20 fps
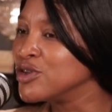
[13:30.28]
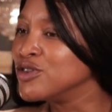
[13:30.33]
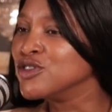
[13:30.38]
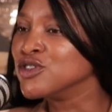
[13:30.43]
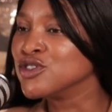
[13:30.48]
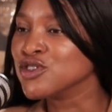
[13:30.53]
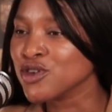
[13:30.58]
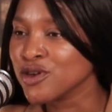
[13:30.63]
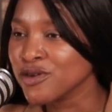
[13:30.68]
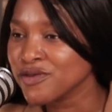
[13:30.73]
You
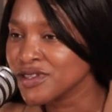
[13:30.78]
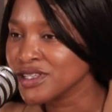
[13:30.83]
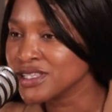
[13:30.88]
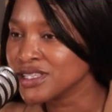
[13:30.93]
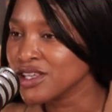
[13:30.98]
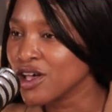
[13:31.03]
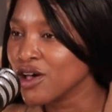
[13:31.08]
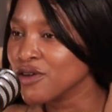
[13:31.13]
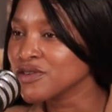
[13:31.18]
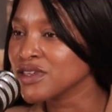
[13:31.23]
deserve the
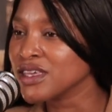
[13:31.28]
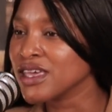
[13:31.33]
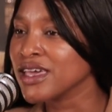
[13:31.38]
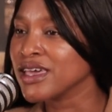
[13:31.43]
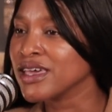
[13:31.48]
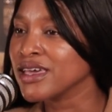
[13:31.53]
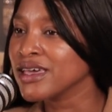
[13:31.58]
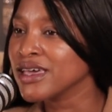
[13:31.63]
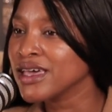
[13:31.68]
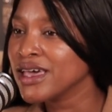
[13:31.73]

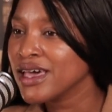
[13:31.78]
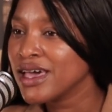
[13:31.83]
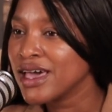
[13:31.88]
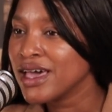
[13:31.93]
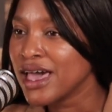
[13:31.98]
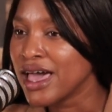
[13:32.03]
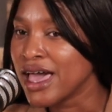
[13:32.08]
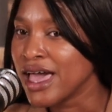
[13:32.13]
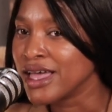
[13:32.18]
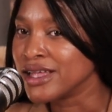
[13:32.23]
self-care,
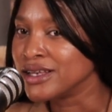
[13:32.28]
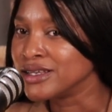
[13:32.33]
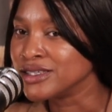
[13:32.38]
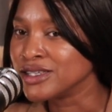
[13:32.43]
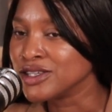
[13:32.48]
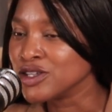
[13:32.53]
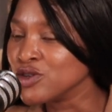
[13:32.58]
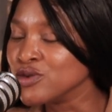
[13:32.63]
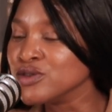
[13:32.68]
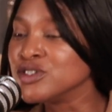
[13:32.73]

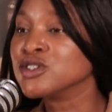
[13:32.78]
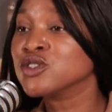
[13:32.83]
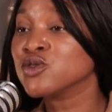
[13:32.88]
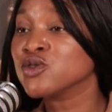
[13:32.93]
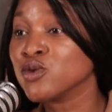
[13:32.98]
and you just